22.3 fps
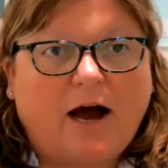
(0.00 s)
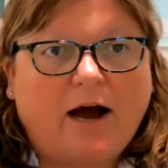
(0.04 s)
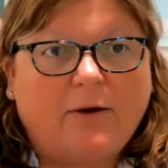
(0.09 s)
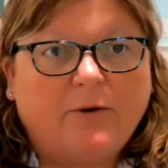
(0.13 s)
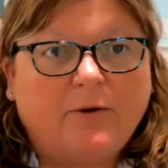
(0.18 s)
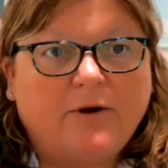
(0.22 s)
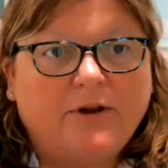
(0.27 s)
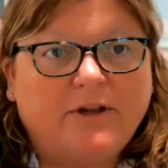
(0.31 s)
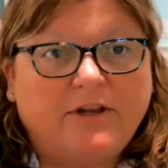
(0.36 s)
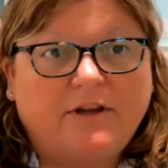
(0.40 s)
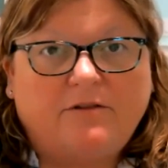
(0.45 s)

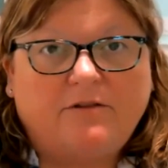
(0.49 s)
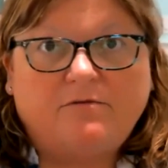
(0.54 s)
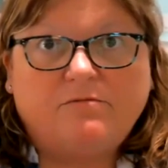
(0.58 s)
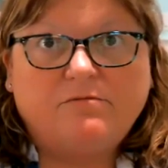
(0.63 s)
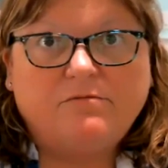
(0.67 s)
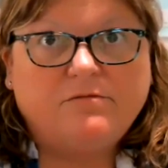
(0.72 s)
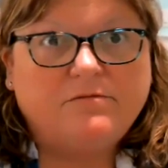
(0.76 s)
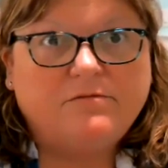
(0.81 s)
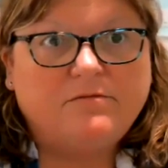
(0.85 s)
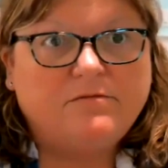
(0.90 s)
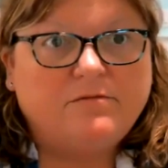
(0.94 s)
I would
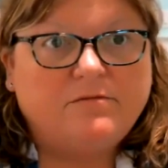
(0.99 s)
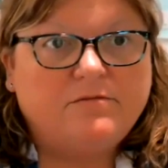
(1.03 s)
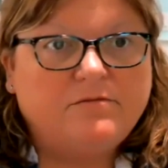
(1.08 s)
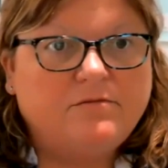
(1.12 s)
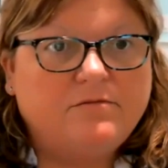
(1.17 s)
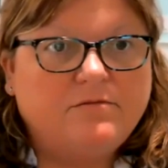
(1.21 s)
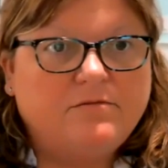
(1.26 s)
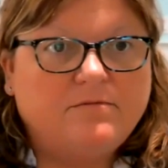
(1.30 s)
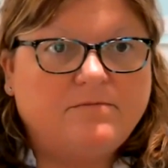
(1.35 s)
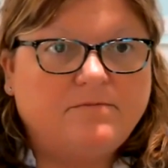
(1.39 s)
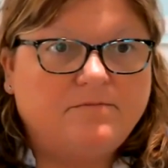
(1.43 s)

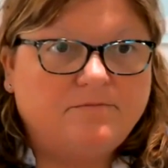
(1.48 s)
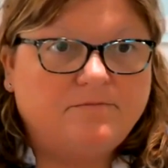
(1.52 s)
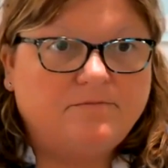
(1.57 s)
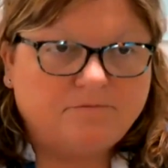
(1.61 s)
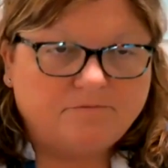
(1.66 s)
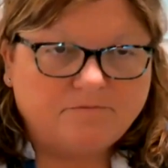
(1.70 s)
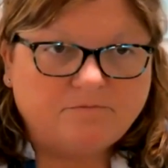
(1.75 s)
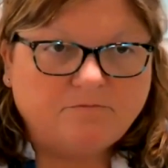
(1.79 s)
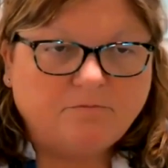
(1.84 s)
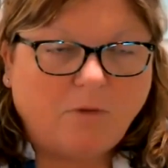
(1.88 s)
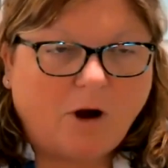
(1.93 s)

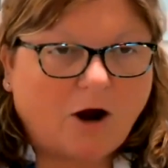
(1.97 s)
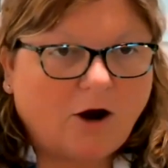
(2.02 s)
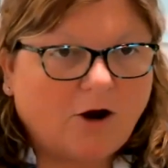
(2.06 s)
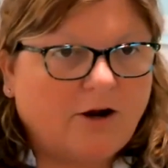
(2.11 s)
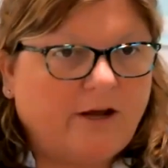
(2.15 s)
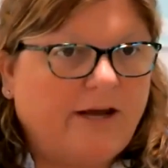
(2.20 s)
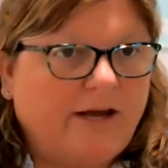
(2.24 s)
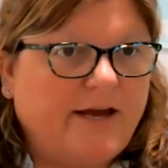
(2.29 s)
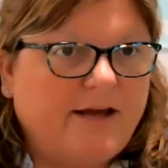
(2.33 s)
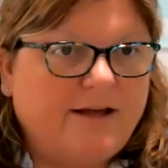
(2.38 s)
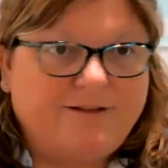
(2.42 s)

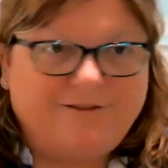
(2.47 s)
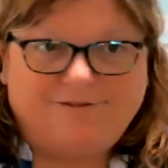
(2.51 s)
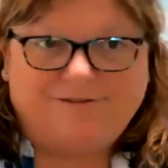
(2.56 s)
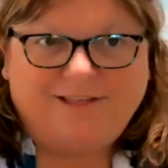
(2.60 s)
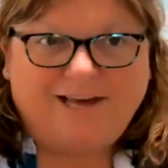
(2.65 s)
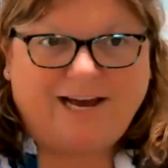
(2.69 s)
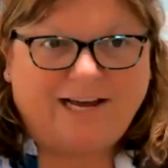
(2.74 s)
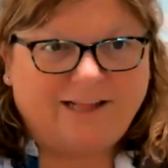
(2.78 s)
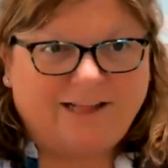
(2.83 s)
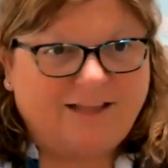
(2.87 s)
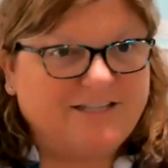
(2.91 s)
market
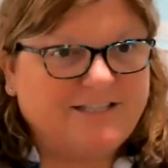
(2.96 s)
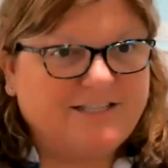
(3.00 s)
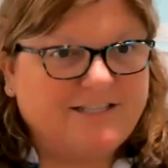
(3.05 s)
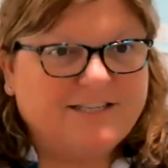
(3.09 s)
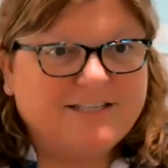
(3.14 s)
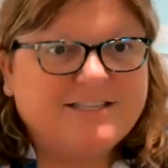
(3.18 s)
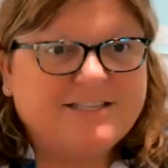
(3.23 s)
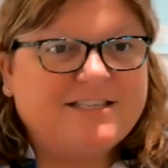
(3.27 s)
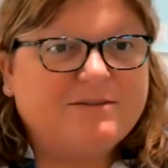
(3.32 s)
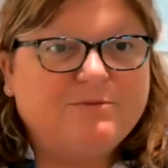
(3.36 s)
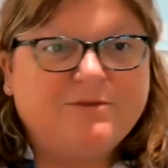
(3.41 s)
that the
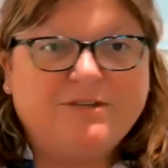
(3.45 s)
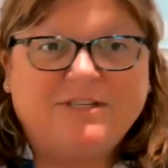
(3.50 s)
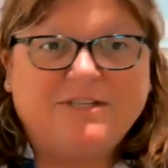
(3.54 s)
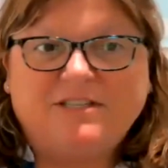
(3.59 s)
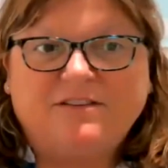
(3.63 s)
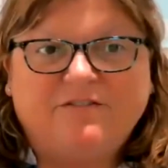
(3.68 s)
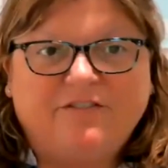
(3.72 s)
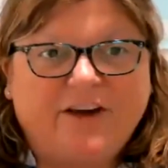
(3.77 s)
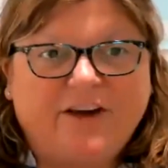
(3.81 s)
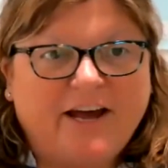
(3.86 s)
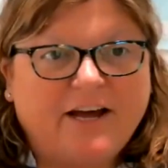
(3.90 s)
system
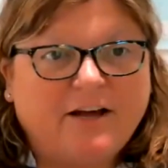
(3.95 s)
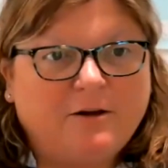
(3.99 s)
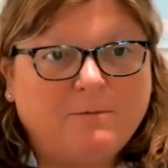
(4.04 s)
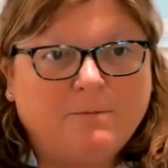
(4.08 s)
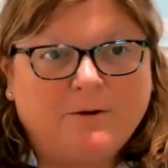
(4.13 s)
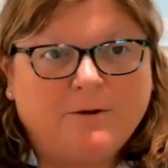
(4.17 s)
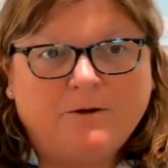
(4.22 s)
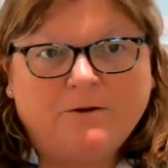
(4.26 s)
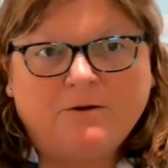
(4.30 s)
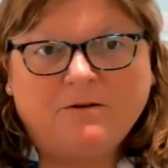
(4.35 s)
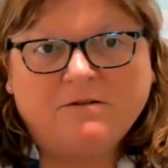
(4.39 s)
is
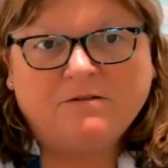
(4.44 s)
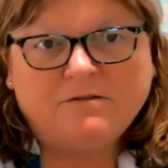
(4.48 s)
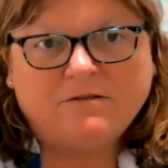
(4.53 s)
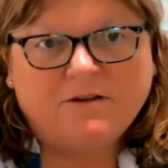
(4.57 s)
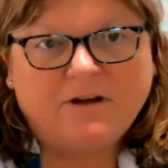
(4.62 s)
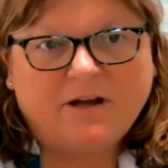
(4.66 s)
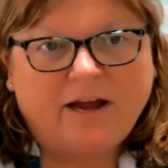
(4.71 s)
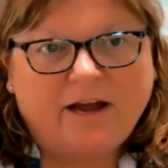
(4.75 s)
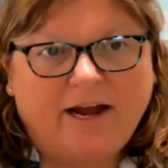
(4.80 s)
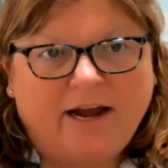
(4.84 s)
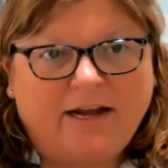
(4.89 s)
available,
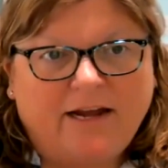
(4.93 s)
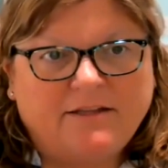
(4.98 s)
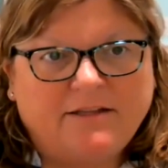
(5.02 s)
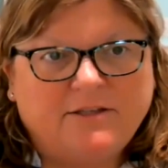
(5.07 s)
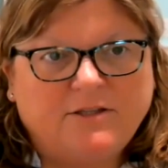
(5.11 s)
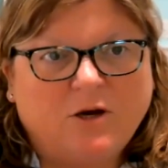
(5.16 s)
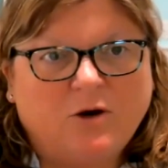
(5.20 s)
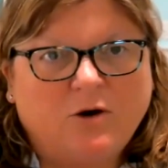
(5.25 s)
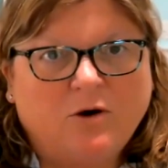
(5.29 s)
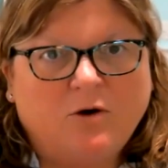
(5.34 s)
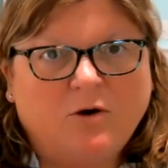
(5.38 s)
and
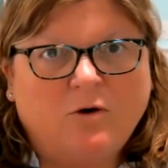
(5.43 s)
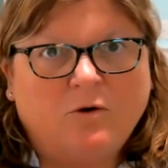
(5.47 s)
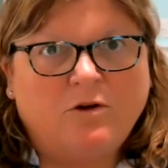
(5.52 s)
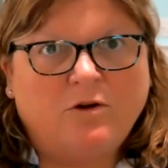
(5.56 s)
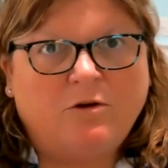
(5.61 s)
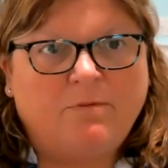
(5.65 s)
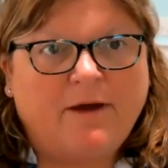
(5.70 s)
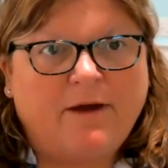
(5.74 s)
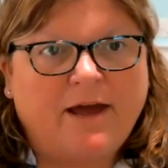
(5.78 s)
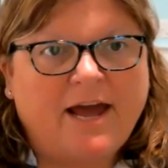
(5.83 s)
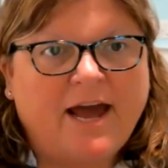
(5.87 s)
so
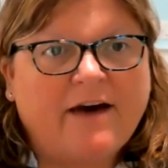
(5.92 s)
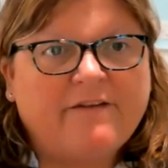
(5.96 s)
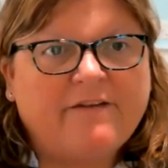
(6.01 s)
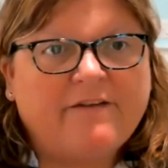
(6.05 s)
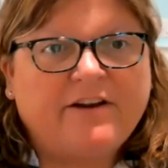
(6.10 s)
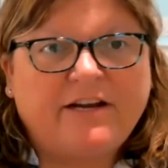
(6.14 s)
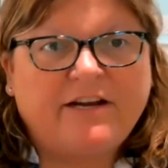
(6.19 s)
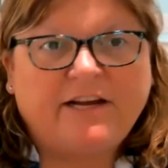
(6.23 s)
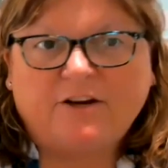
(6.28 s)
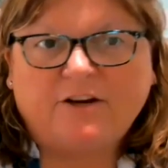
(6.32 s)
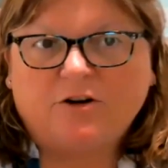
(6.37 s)
you may have
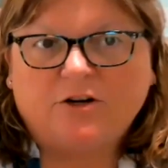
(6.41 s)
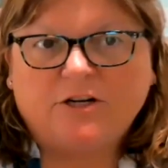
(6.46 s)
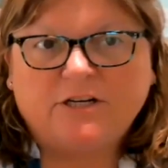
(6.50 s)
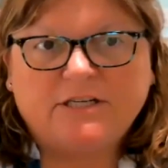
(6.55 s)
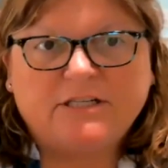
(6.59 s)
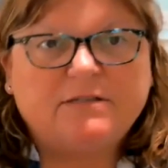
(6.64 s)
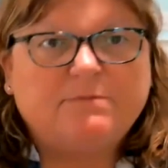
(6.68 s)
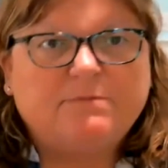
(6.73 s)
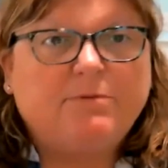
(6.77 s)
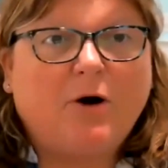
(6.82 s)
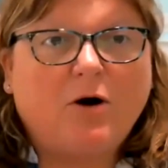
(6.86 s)
an
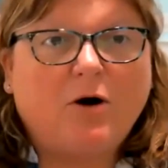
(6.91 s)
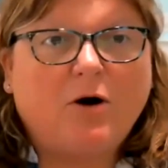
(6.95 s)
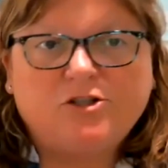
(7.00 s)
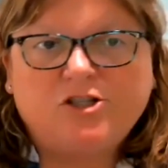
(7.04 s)
increased